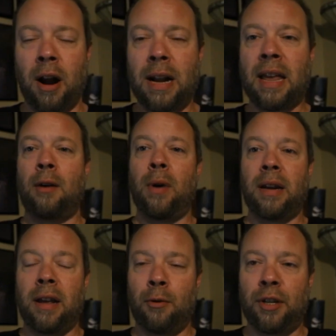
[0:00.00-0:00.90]
All right, I can't wait
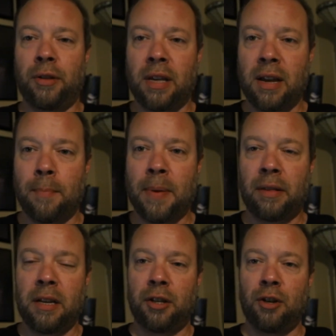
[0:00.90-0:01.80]
to hear what you think about
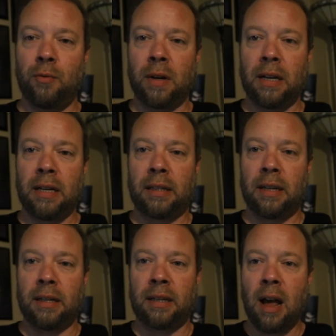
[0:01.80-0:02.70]
these new
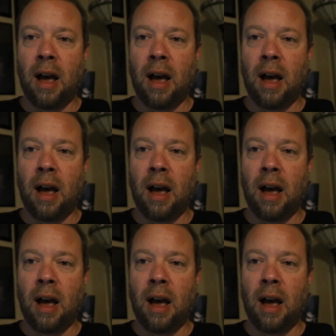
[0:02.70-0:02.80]
releases.